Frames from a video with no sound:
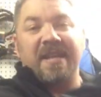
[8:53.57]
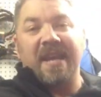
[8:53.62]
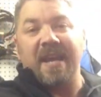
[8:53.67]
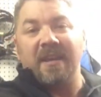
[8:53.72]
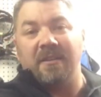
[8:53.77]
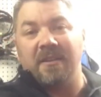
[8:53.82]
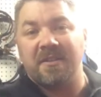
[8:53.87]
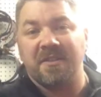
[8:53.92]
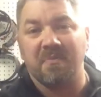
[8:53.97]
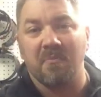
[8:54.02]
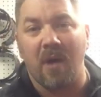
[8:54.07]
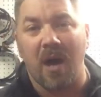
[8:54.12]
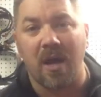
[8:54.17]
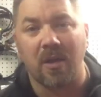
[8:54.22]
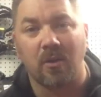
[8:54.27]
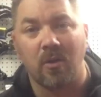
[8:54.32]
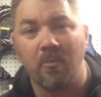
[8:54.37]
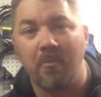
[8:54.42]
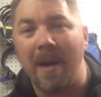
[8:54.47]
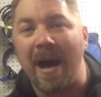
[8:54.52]
Tellus
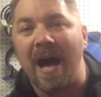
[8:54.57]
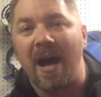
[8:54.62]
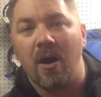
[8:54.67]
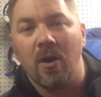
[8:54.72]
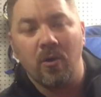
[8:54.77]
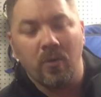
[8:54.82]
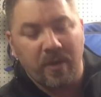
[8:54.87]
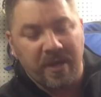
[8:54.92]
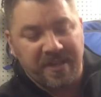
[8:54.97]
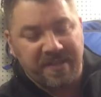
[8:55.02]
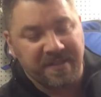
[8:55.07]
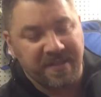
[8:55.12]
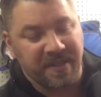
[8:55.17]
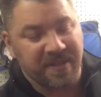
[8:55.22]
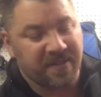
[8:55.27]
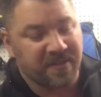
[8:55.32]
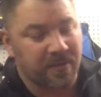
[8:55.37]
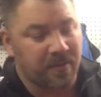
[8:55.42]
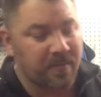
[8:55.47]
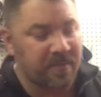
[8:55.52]
model by OS
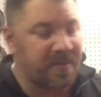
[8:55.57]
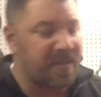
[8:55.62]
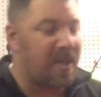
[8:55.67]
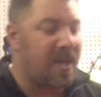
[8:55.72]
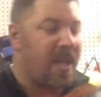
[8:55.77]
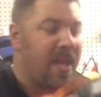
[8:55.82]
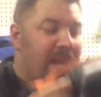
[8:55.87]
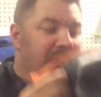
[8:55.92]
Systems.